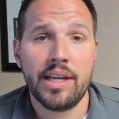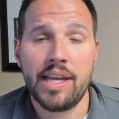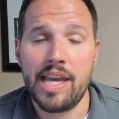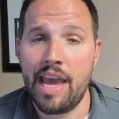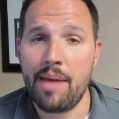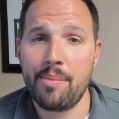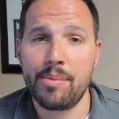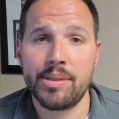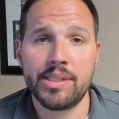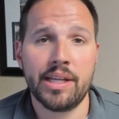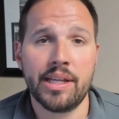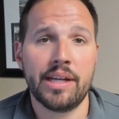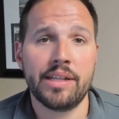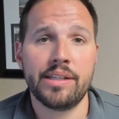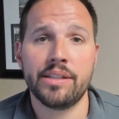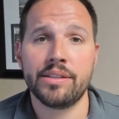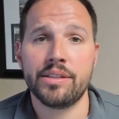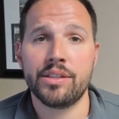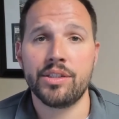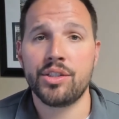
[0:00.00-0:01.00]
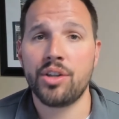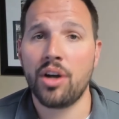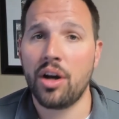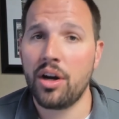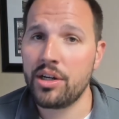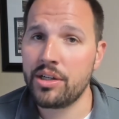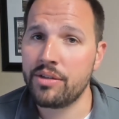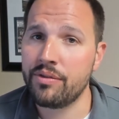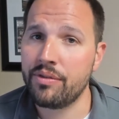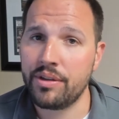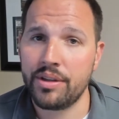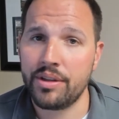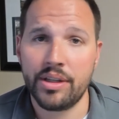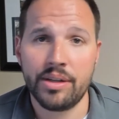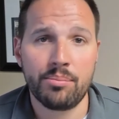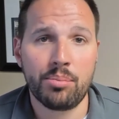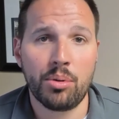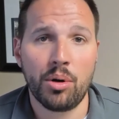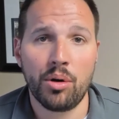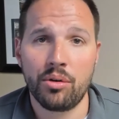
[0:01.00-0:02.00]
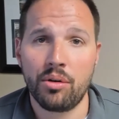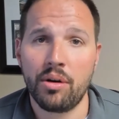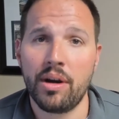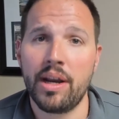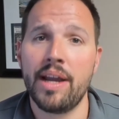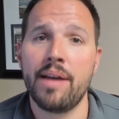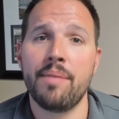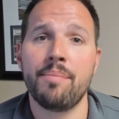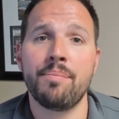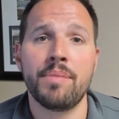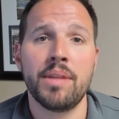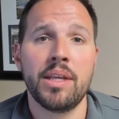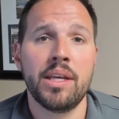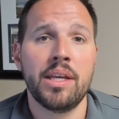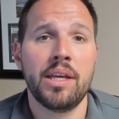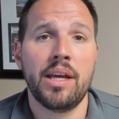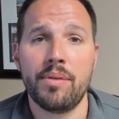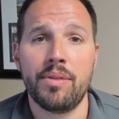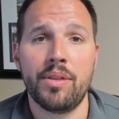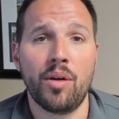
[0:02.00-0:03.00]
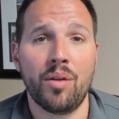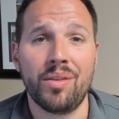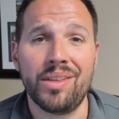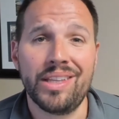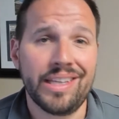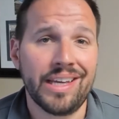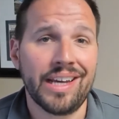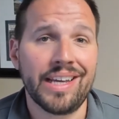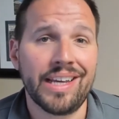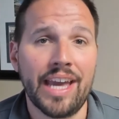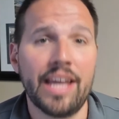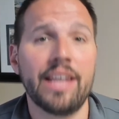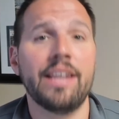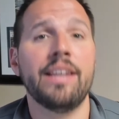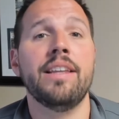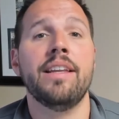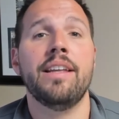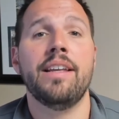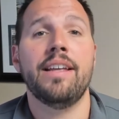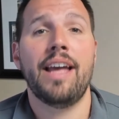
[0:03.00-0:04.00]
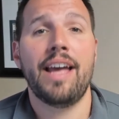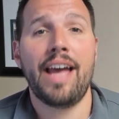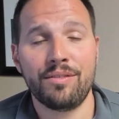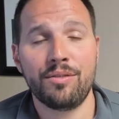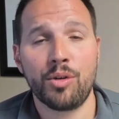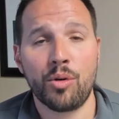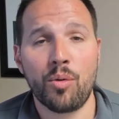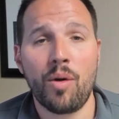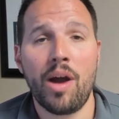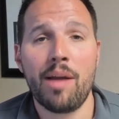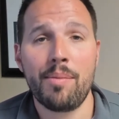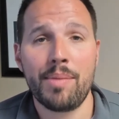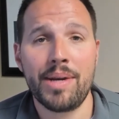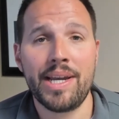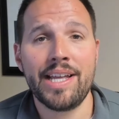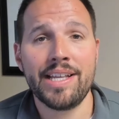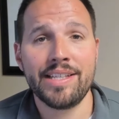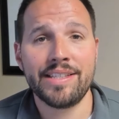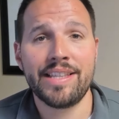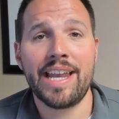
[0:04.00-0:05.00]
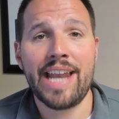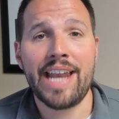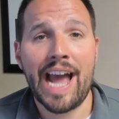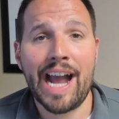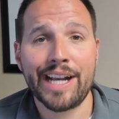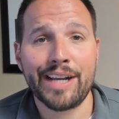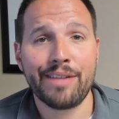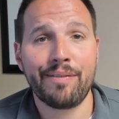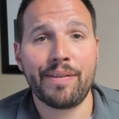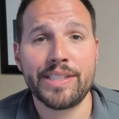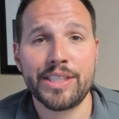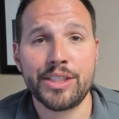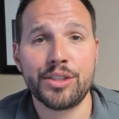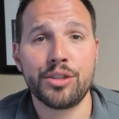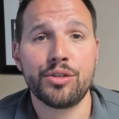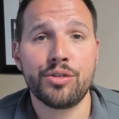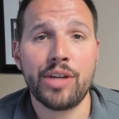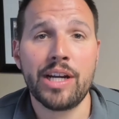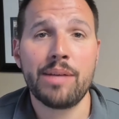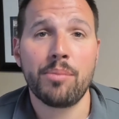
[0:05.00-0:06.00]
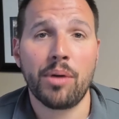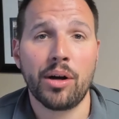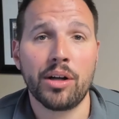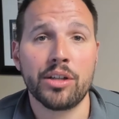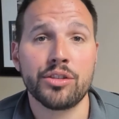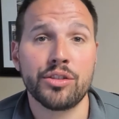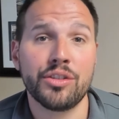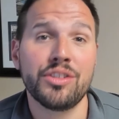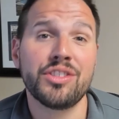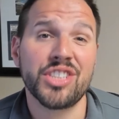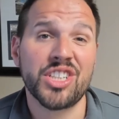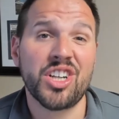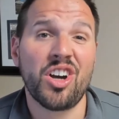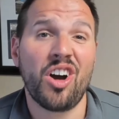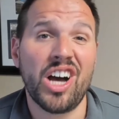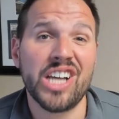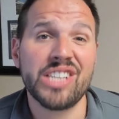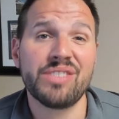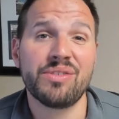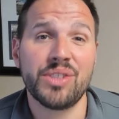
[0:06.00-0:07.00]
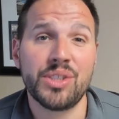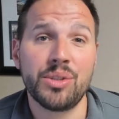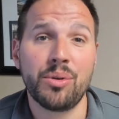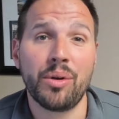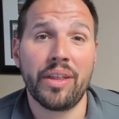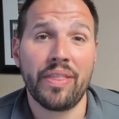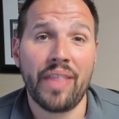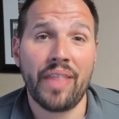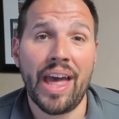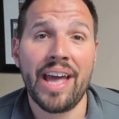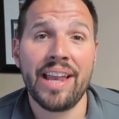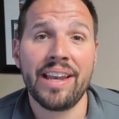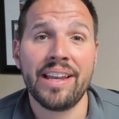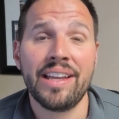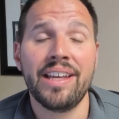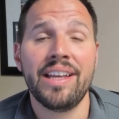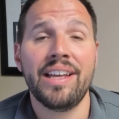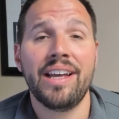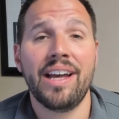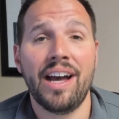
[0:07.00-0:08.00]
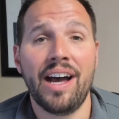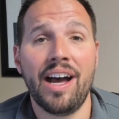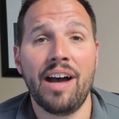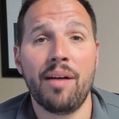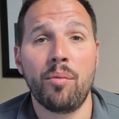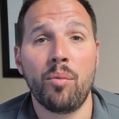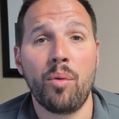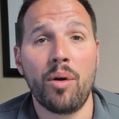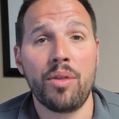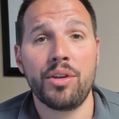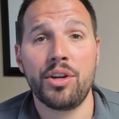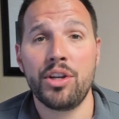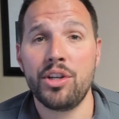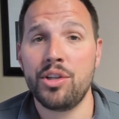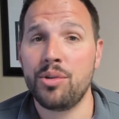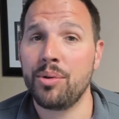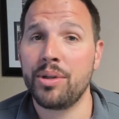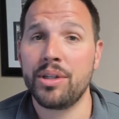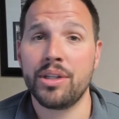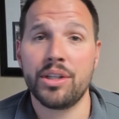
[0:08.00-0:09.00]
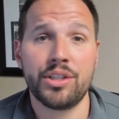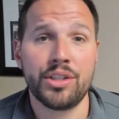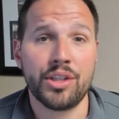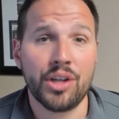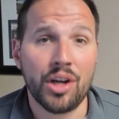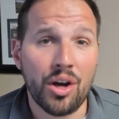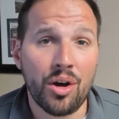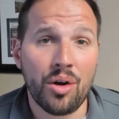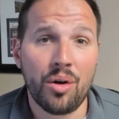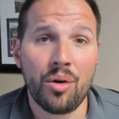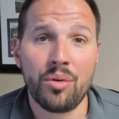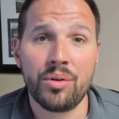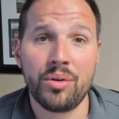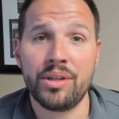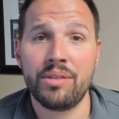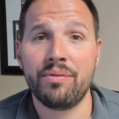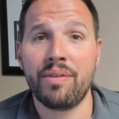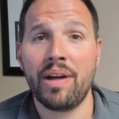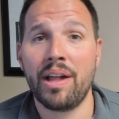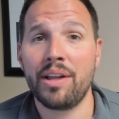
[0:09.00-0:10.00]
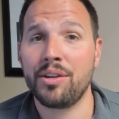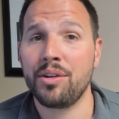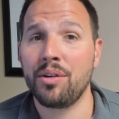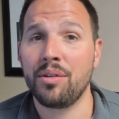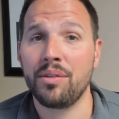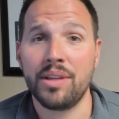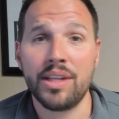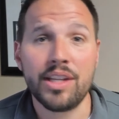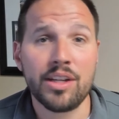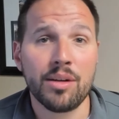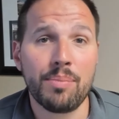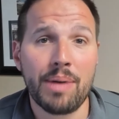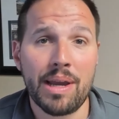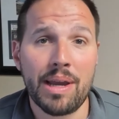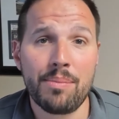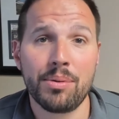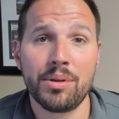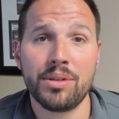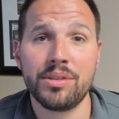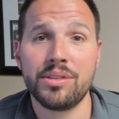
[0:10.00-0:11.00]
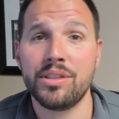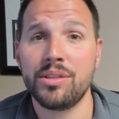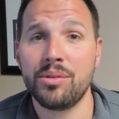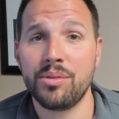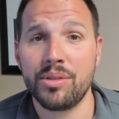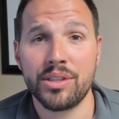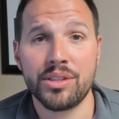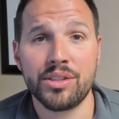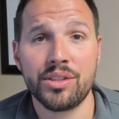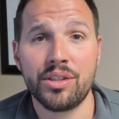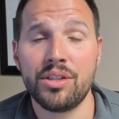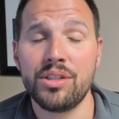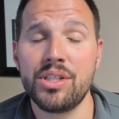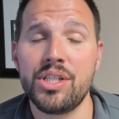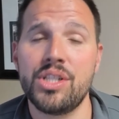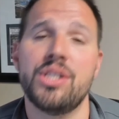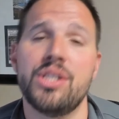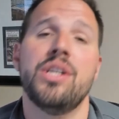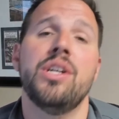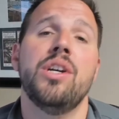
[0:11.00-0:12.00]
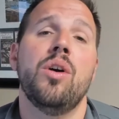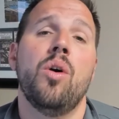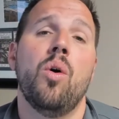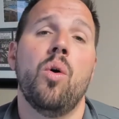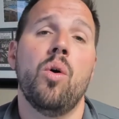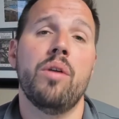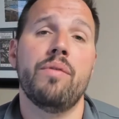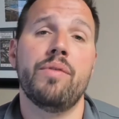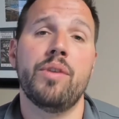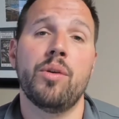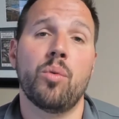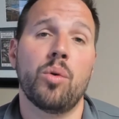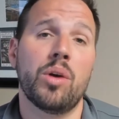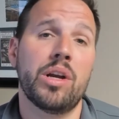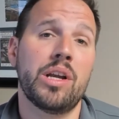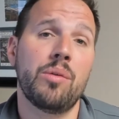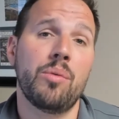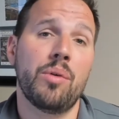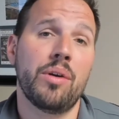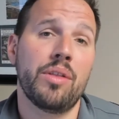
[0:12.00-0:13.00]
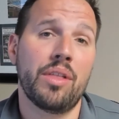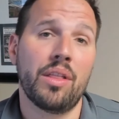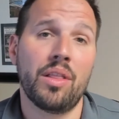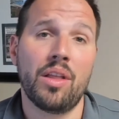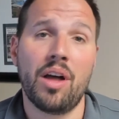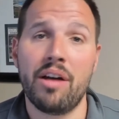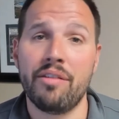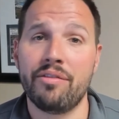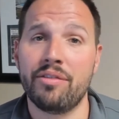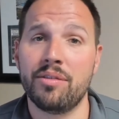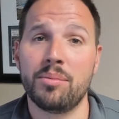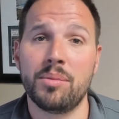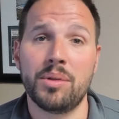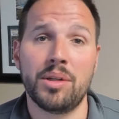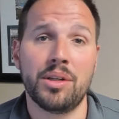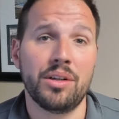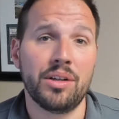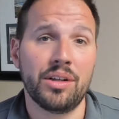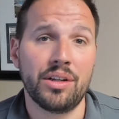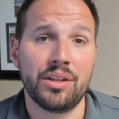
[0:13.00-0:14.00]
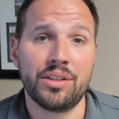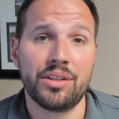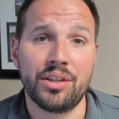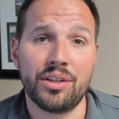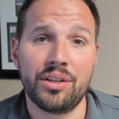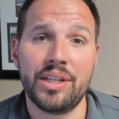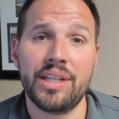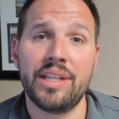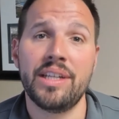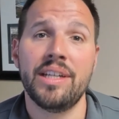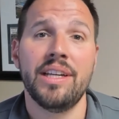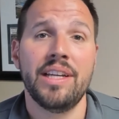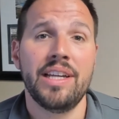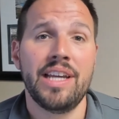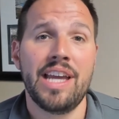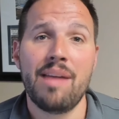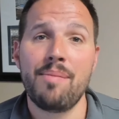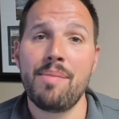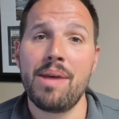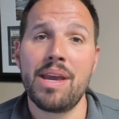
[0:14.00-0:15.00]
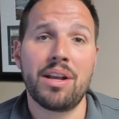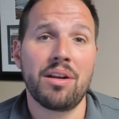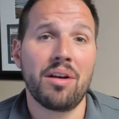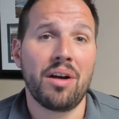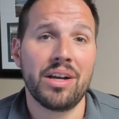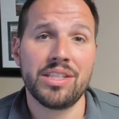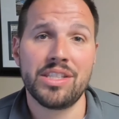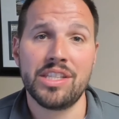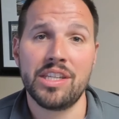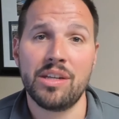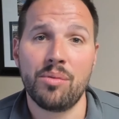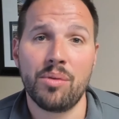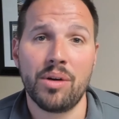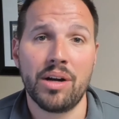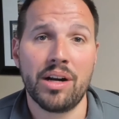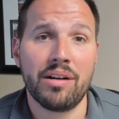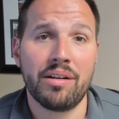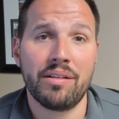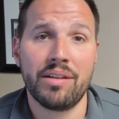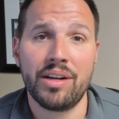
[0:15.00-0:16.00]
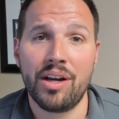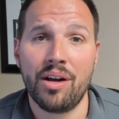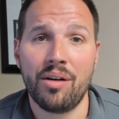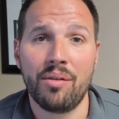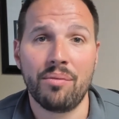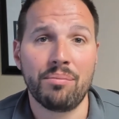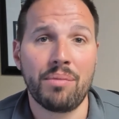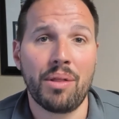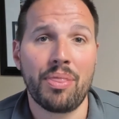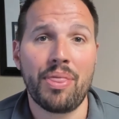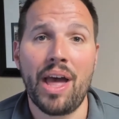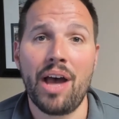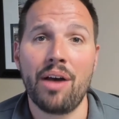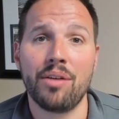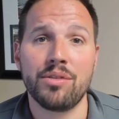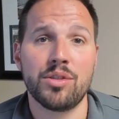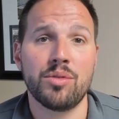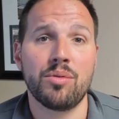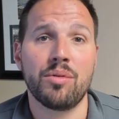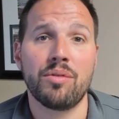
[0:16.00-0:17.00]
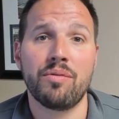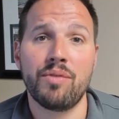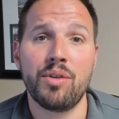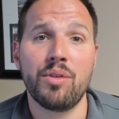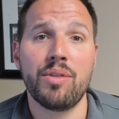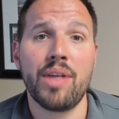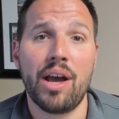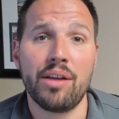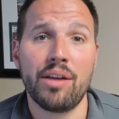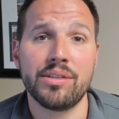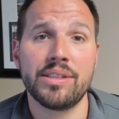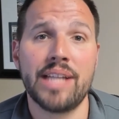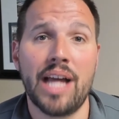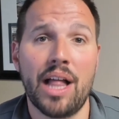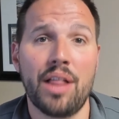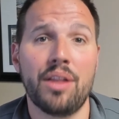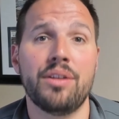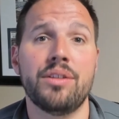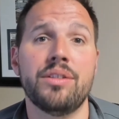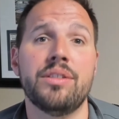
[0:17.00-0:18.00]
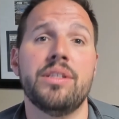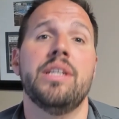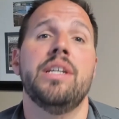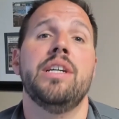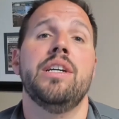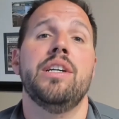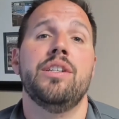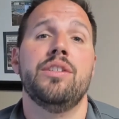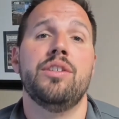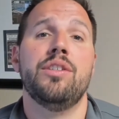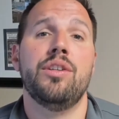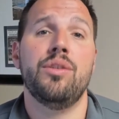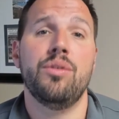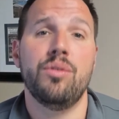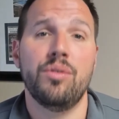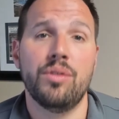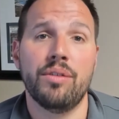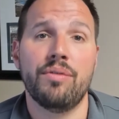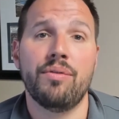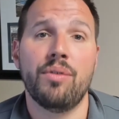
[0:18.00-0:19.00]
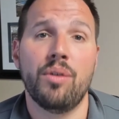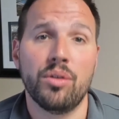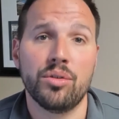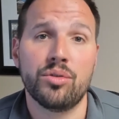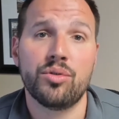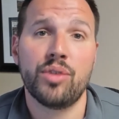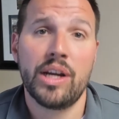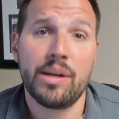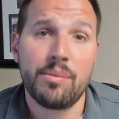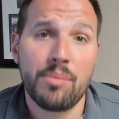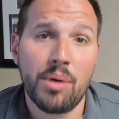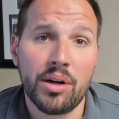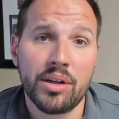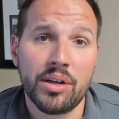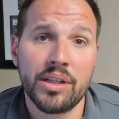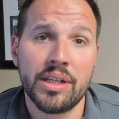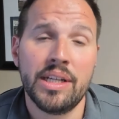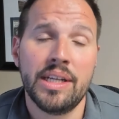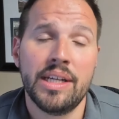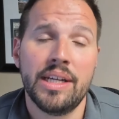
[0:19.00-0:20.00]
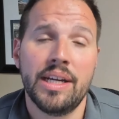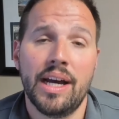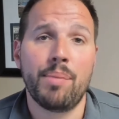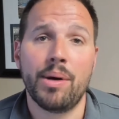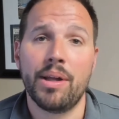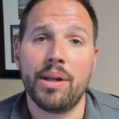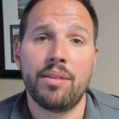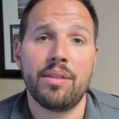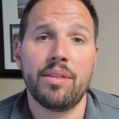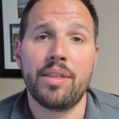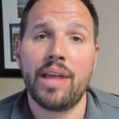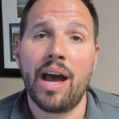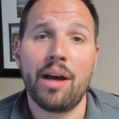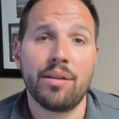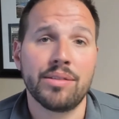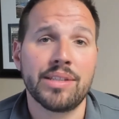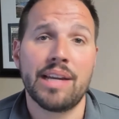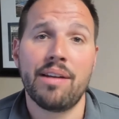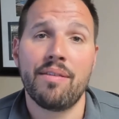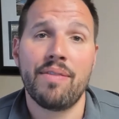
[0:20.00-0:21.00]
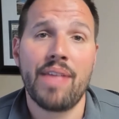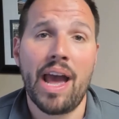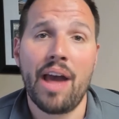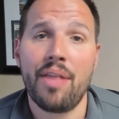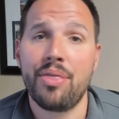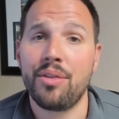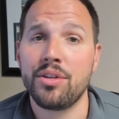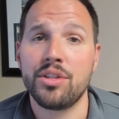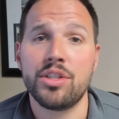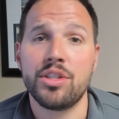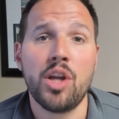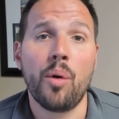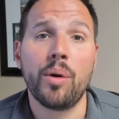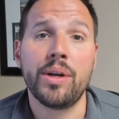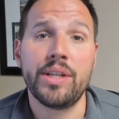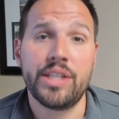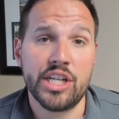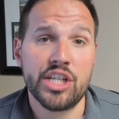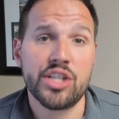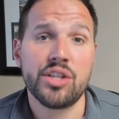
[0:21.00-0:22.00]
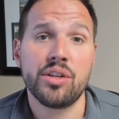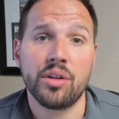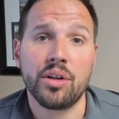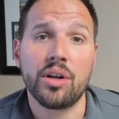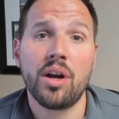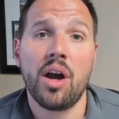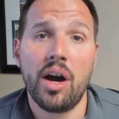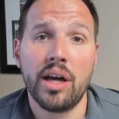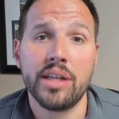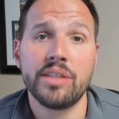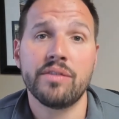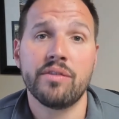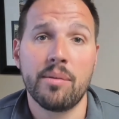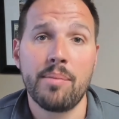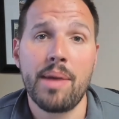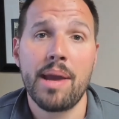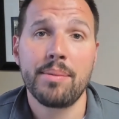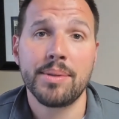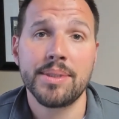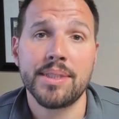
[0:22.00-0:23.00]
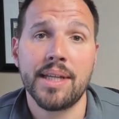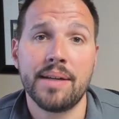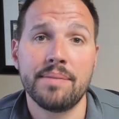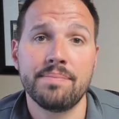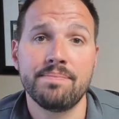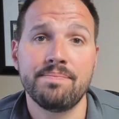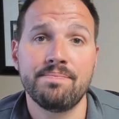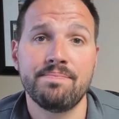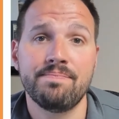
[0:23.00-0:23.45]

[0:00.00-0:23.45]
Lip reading: Amazon doesn't charge for the program. The only, again, requirement is that active registered trademark. So there's a cost for doing that, whether you're doing it on your own and filing your own legal papers and doing a search, or if you're working with a law firm or an attorney, it may cost anywhere, $1,000 to a few $1,000s to do the full trademark. But outside of that, there's no additional cost from Amazon.